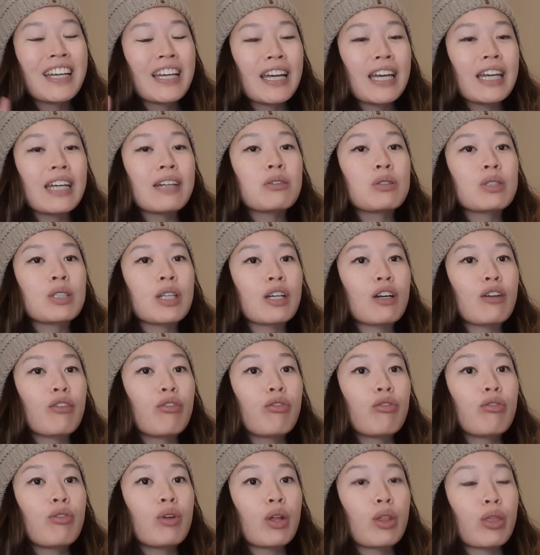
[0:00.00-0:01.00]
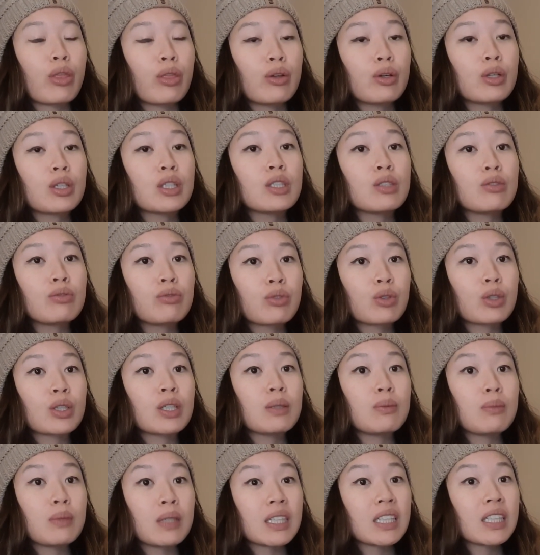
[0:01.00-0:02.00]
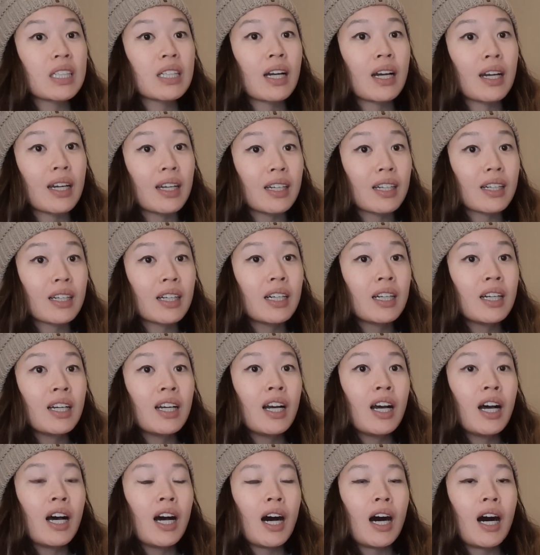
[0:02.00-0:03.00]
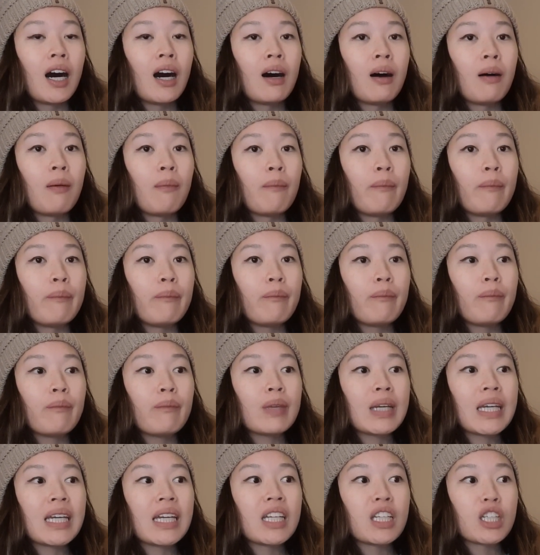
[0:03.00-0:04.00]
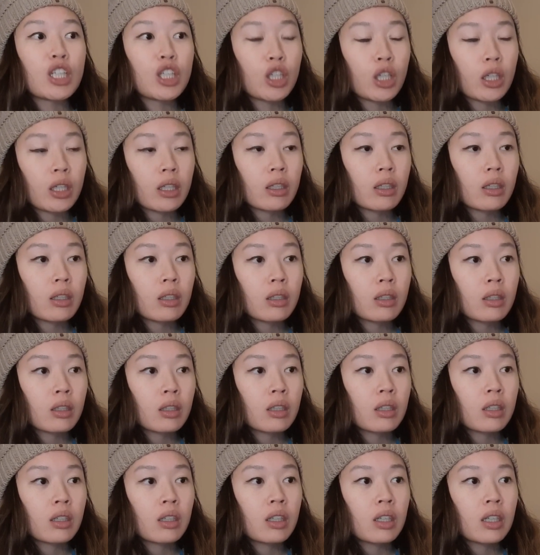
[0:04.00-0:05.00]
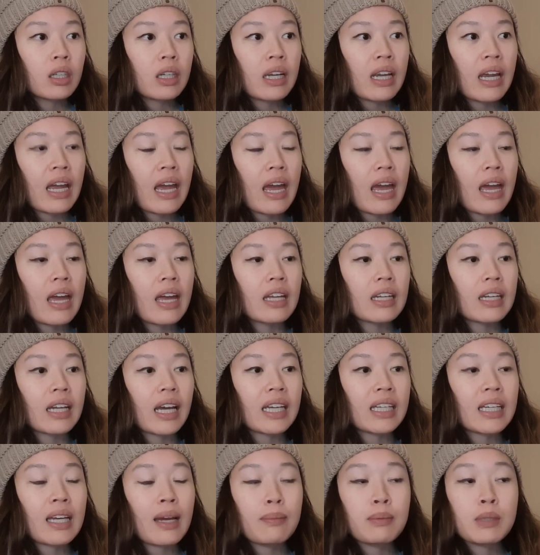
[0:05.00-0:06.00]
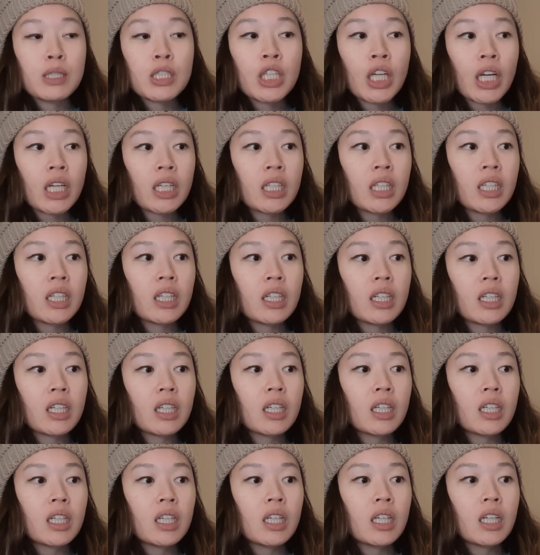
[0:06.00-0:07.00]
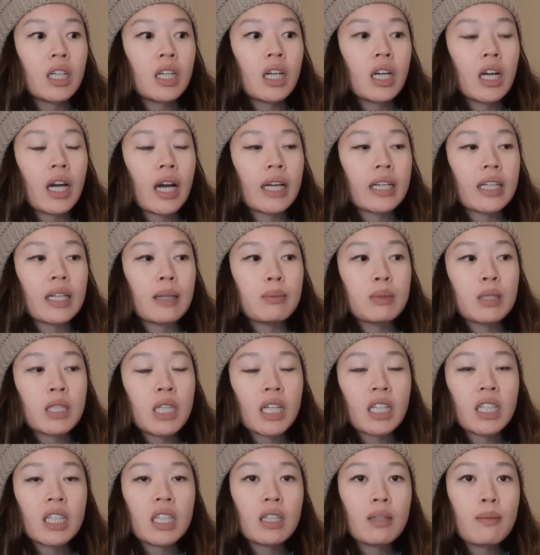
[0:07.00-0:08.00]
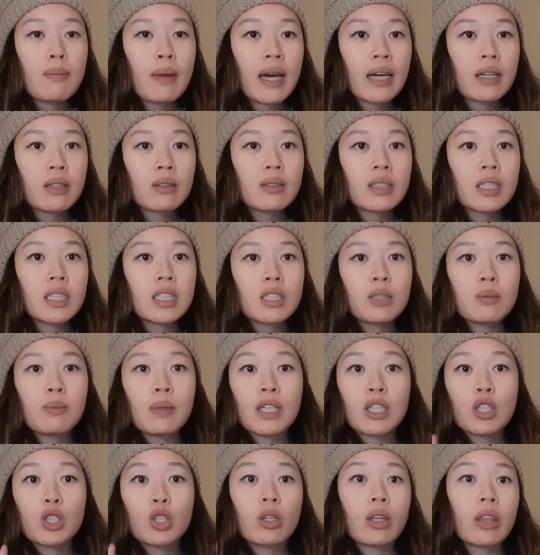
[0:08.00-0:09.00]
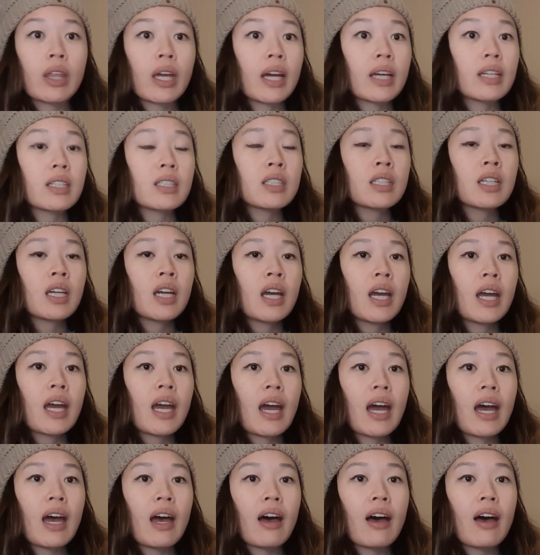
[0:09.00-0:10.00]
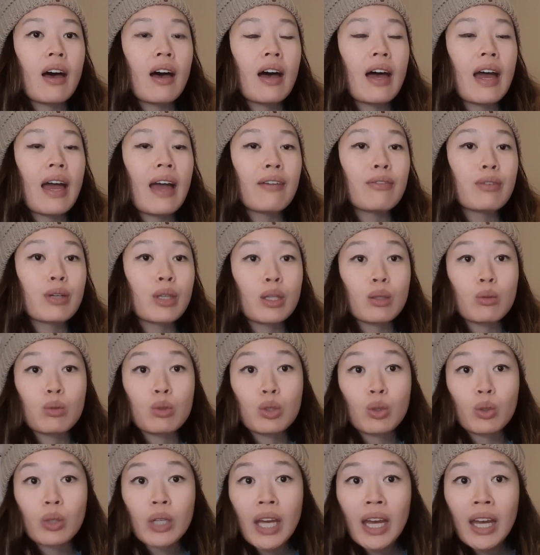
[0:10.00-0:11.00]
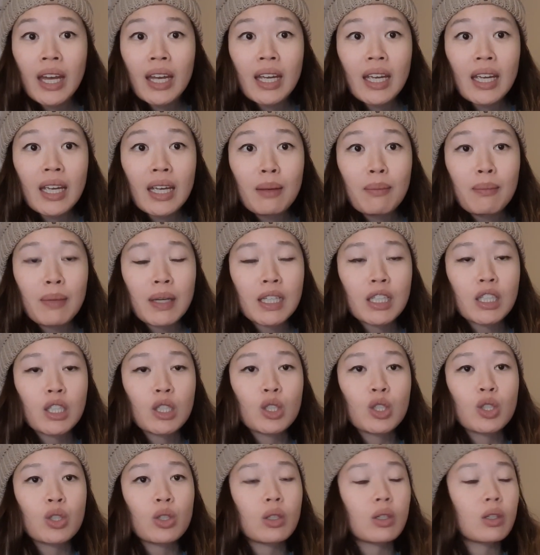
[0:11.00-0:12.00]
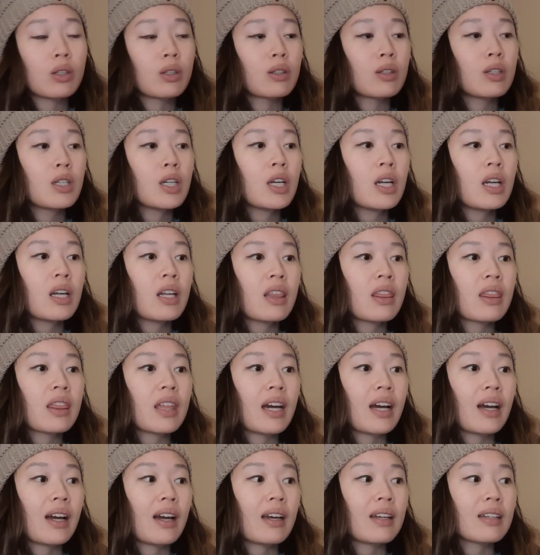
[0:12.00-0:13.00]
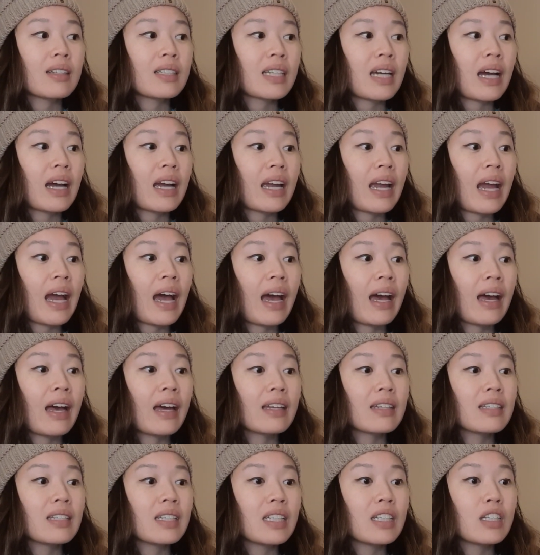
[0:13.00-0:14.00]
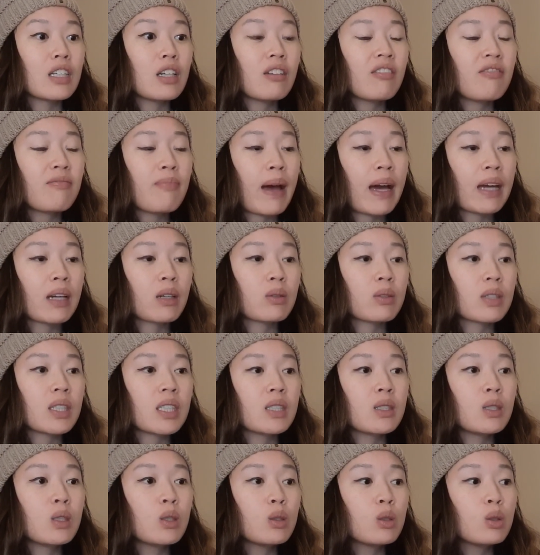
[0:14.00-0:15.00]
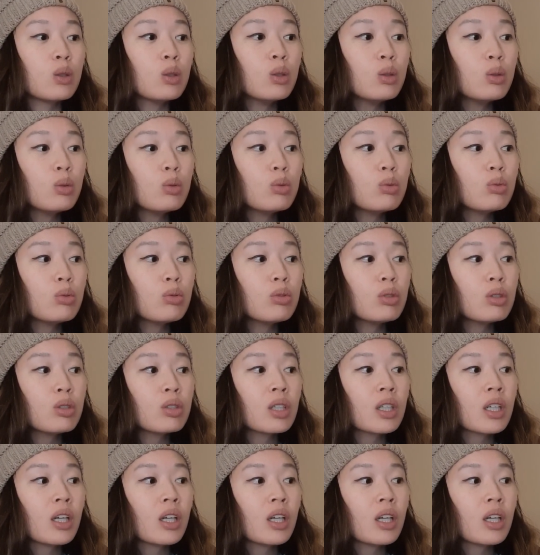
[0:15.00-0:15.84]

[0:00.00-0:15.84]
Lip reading: It was like a 30 to 40 minute hike in the dark. And I kept checking the battery to make sure that everything was okay, making sure that I had enough battery to use